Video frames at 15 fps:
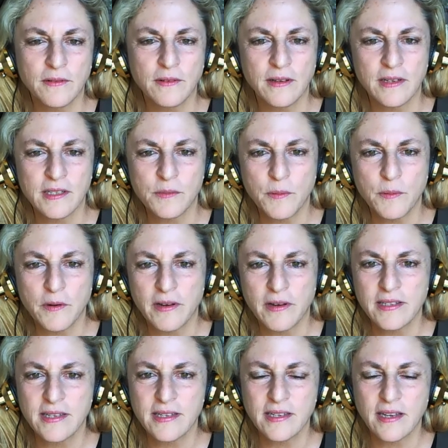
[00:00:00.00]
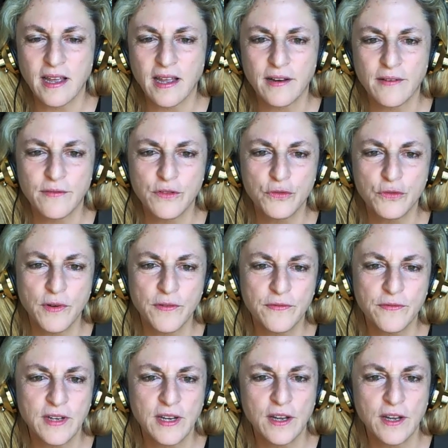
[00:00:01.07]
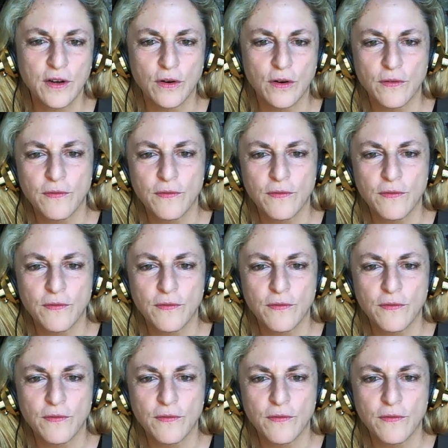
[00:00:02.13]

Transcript: experience as a kind of drifting or